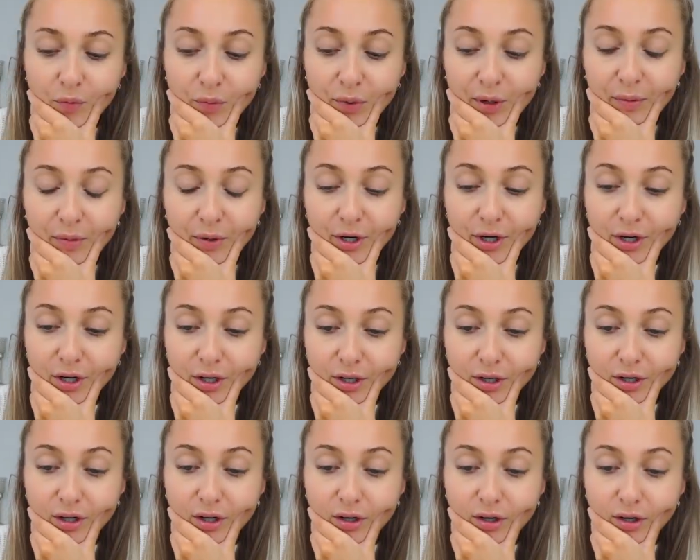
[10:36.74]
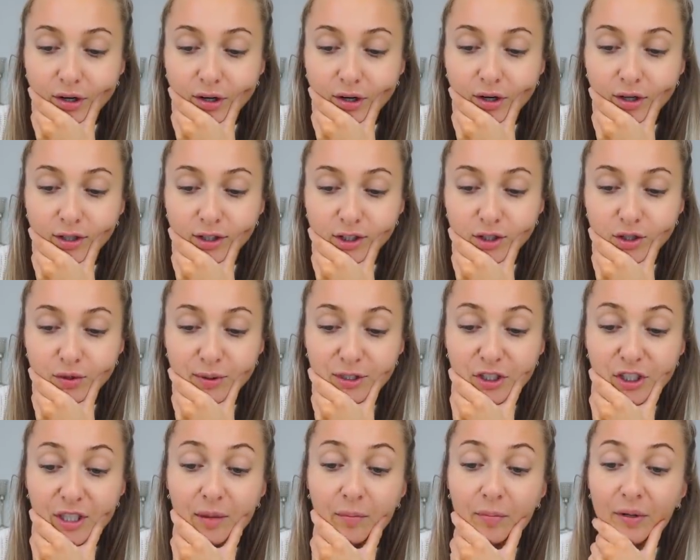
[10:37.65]
We were
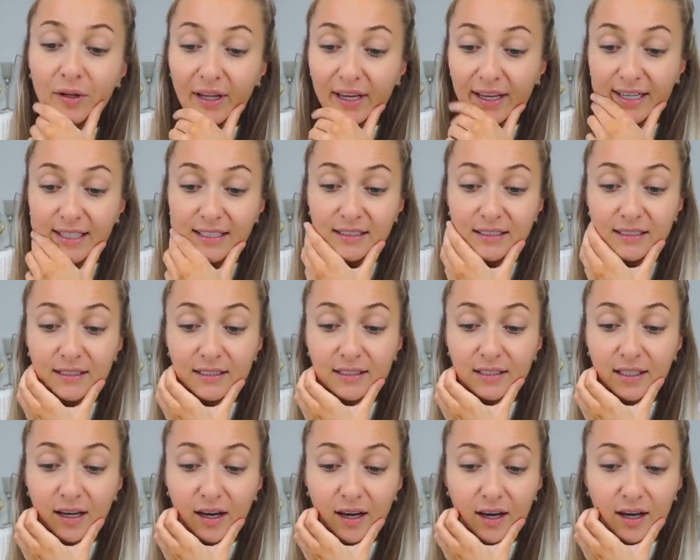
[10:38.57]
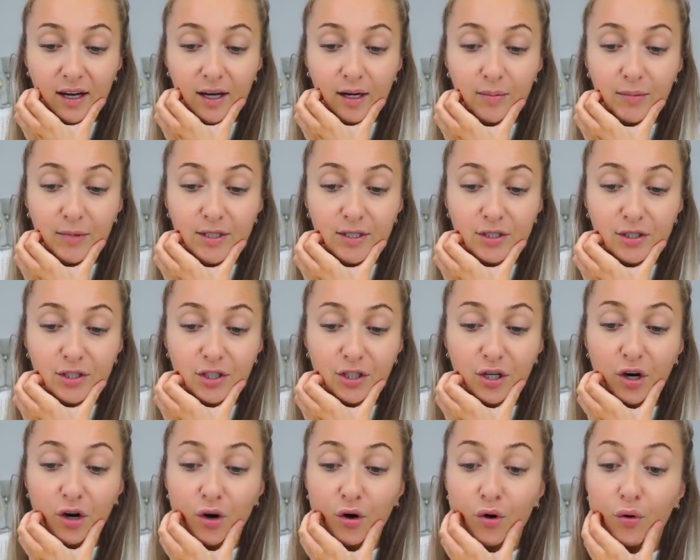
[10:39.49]
switching planes um, to
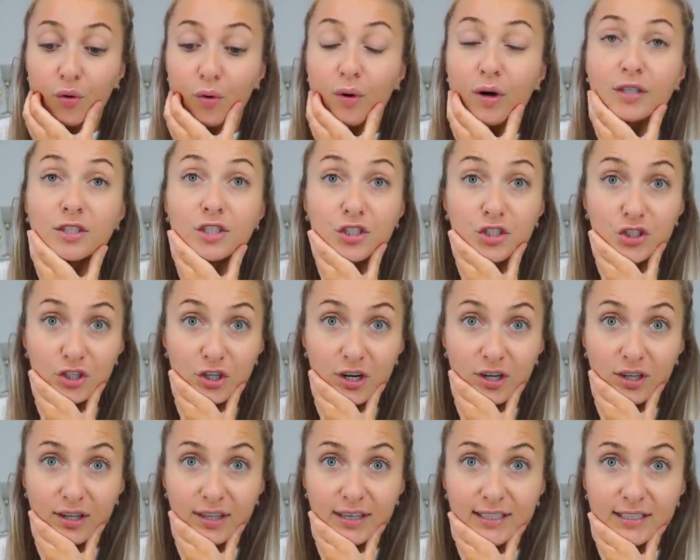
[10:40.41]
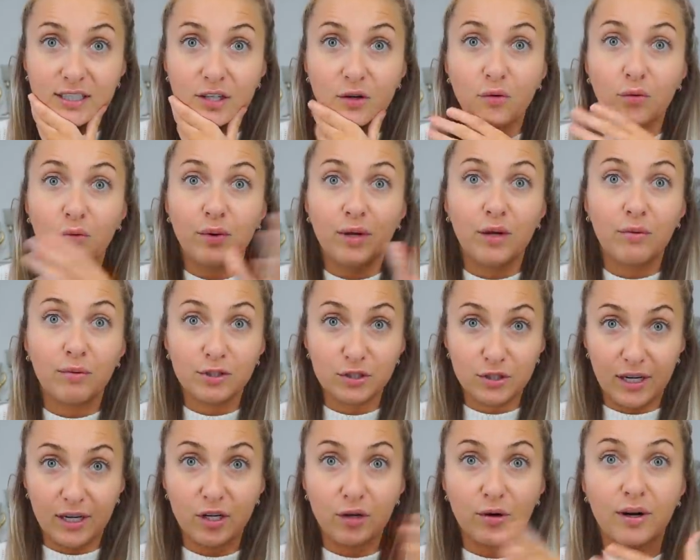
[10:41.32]
go to Charlotte. We were
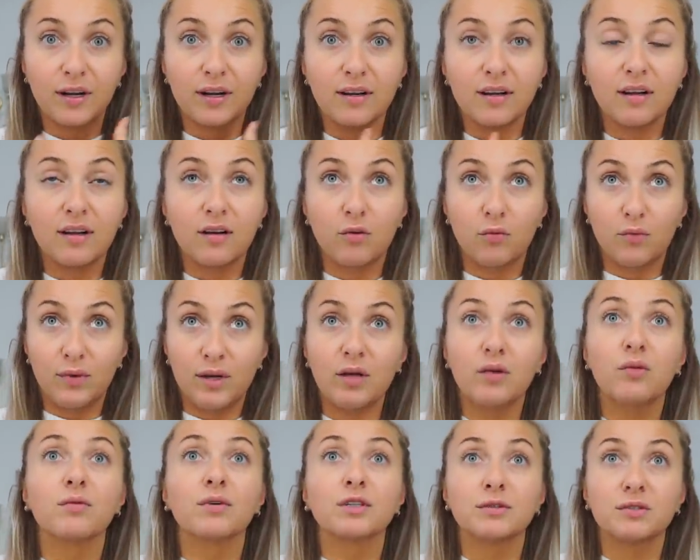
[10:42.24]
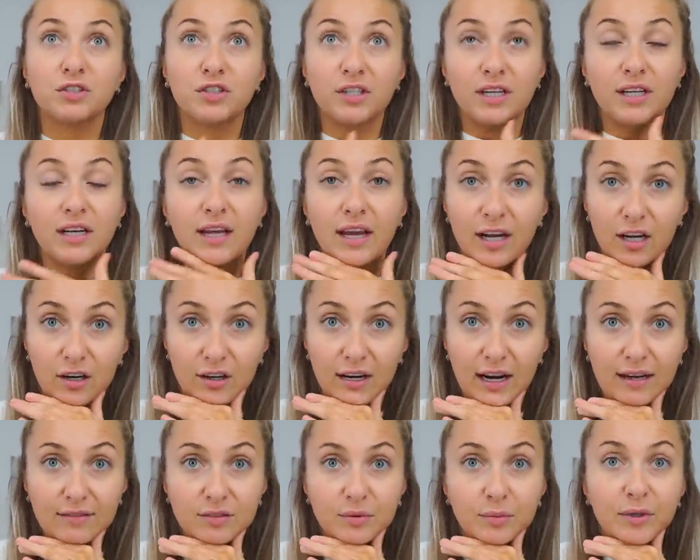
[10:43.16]
trying to go on, we were switching
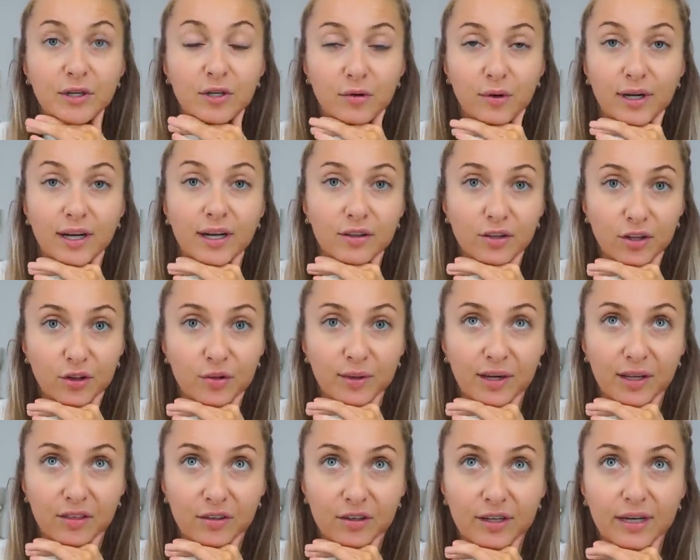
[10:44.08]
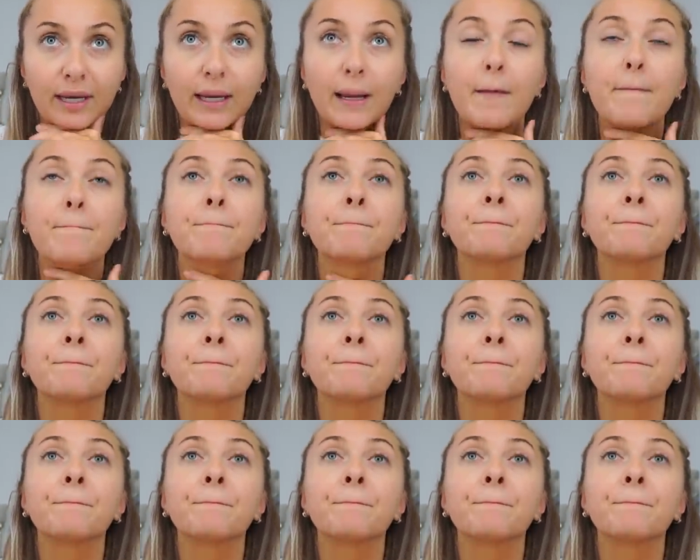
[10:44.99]
aircrafts and we were going on the 330.